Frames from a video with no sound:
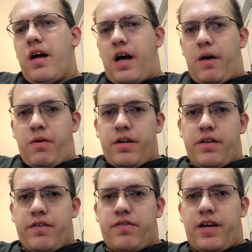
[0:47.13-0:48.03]
I wanted
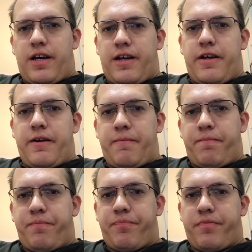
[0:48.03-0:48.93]
to say,
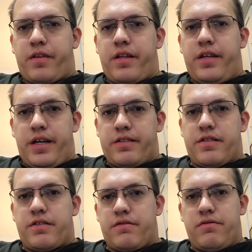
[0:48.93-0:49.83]

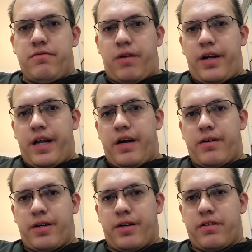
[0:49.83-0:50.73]
yes, right now
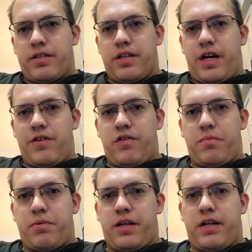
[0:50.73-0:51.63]
and currently I do
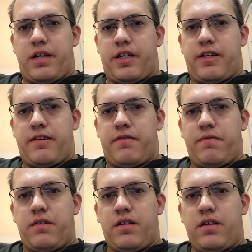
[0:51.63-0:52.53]
plan on
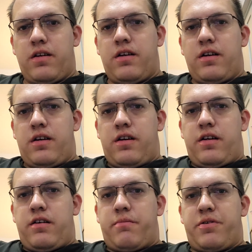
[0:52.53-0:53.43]

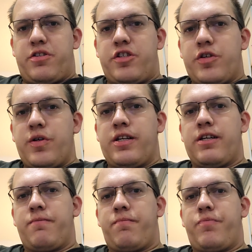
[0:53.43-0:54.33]

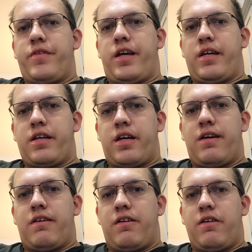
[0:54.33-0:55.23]
pursuing a
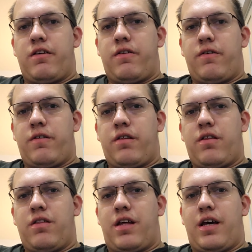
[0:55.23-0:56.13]
kit
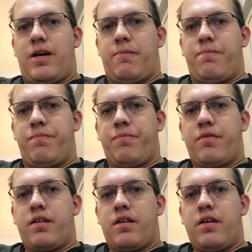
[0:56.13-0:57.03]
that
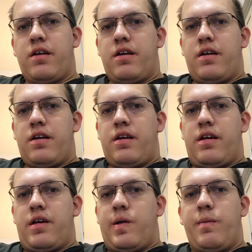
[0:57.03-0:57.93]

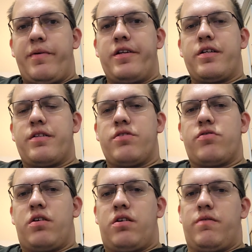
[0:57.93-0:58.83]
anybody can
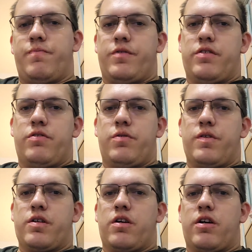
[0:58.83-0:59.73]
install into
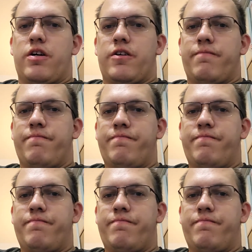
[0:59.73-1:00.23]
their car,